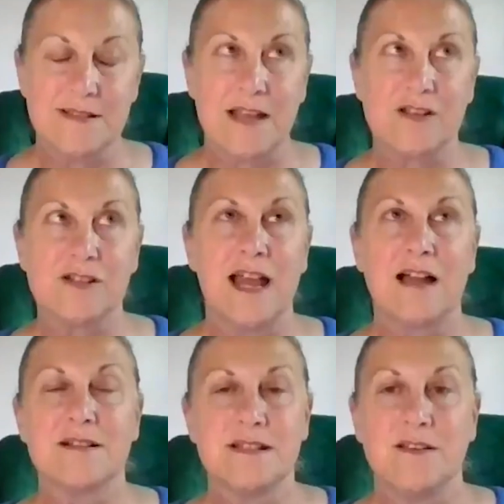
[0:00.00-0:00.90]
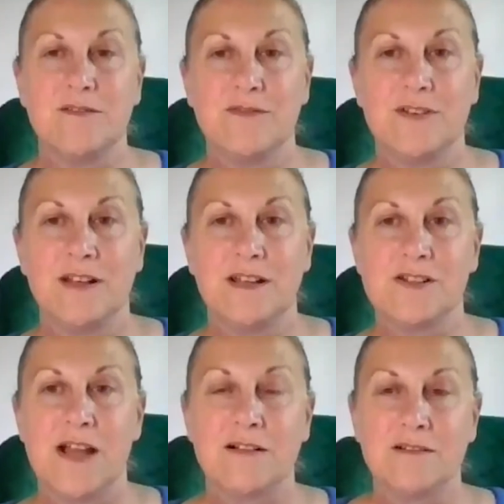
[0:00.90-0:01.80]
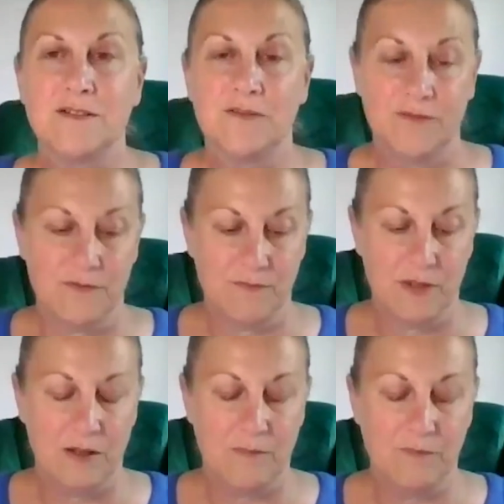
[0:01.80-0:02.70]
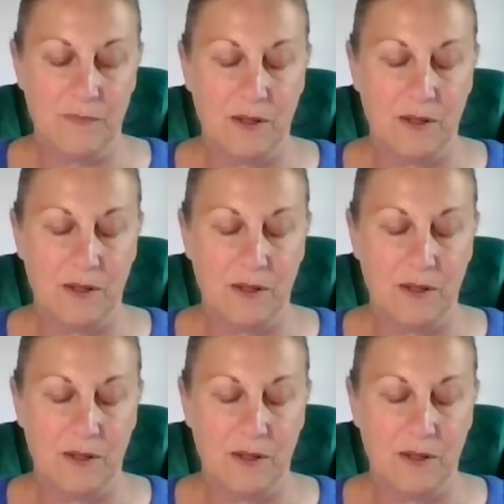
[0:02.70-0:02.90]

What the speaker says: sexually active and a child of